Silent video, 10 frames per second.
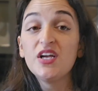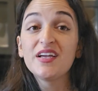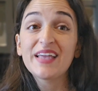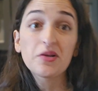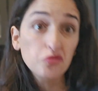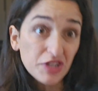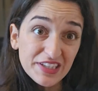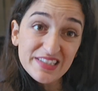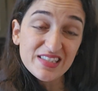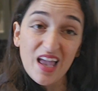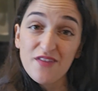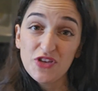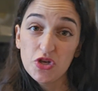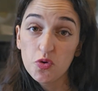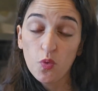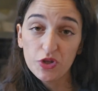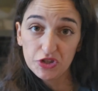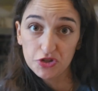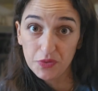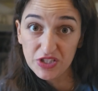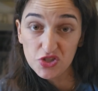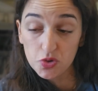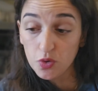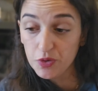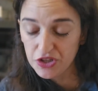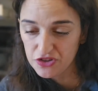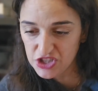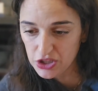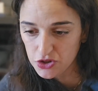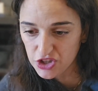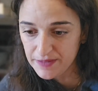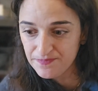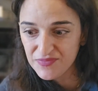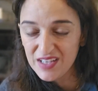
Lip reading: can really save you when you're doing school with your children.